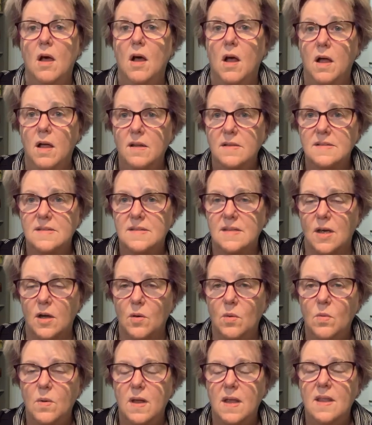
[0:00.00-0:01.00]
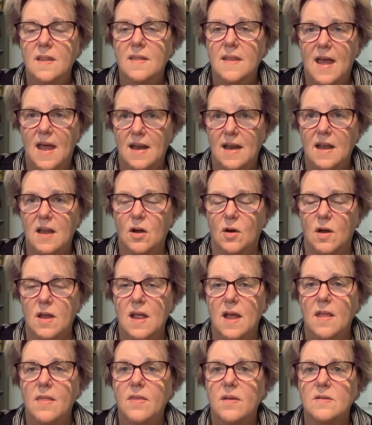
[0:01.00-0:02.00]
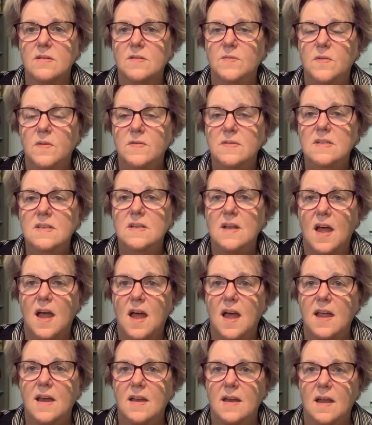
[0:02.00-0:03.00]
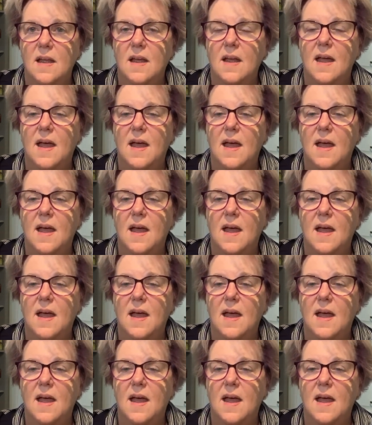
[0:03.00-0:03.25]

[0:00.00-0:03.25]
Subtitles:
Also, in that area, there's 59